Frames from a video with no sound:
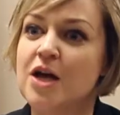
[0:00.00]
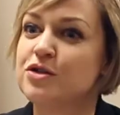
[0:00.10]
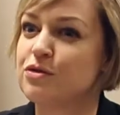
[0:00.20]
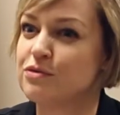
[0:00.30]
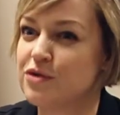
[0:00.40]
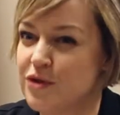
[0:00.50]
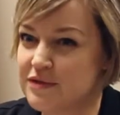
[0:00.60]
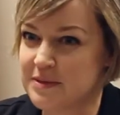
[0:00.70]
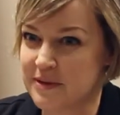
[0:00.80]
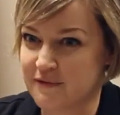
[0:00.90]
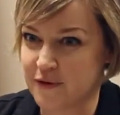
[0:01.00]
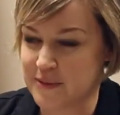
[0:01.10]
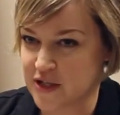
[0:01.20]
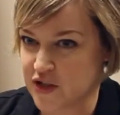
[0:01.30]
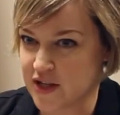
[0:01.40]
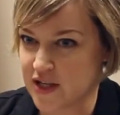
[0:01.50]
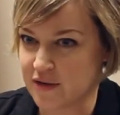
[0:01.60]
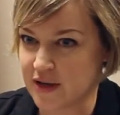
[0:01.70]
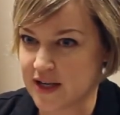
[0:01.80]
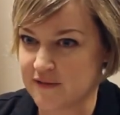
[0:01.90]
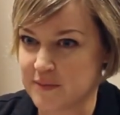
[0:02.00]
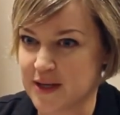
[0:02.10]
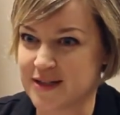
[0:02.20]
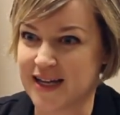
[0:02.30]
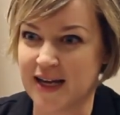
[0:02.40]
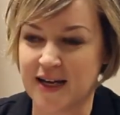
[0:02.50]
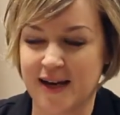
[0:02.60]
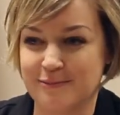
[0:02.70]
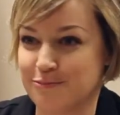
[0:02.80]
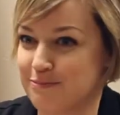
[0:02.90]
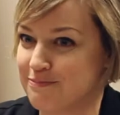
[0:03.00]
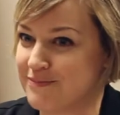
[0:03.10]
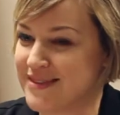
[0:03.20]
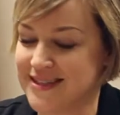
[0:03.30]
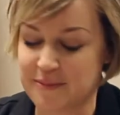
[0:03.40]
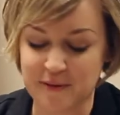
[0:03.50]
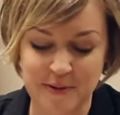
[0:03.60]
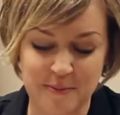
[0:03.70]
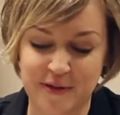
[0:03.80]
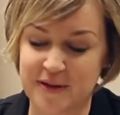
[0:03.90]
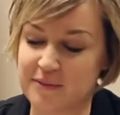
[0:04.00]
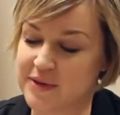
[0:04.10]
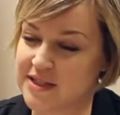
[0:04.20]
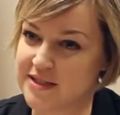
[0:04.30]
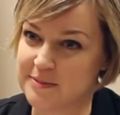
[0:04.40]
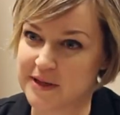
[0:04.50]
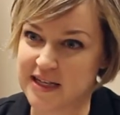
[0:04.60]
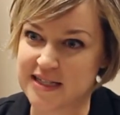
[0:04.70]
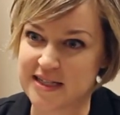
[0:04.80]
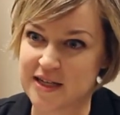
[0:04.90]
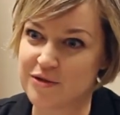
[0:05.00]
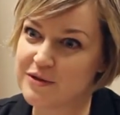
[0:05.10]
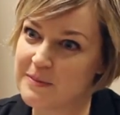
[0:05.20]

So do you have some information that you can give me, like number of people with disabilities that use